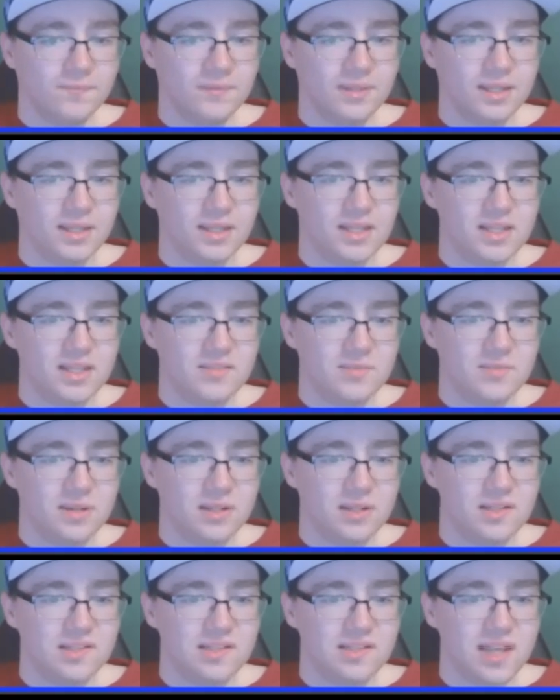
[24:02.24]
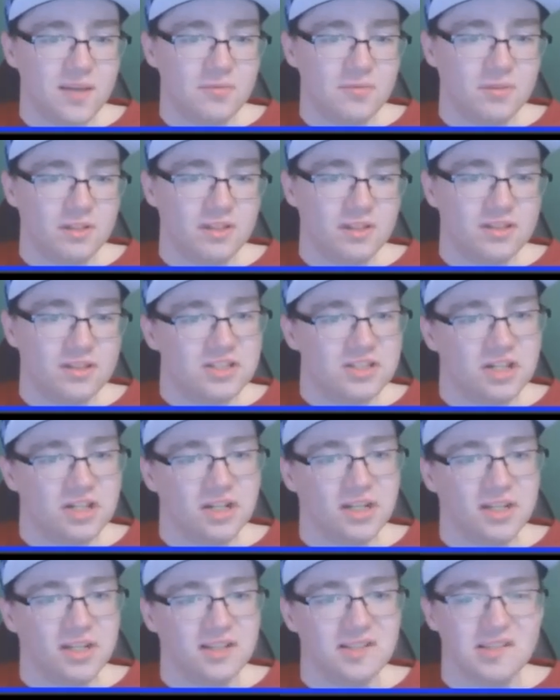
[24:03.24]
This one is definitely the
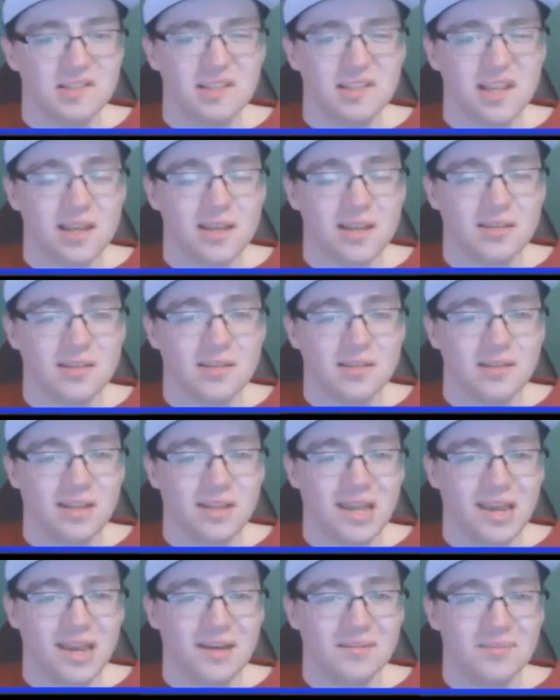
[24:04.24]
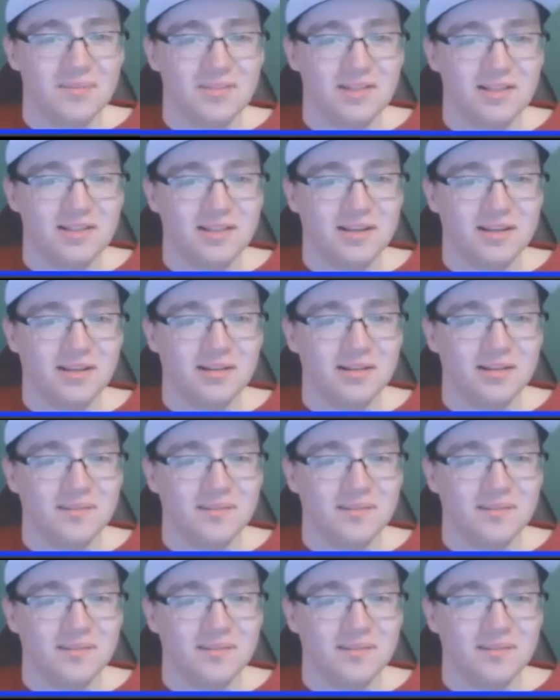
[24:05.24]
shiniest, and yeah, see look.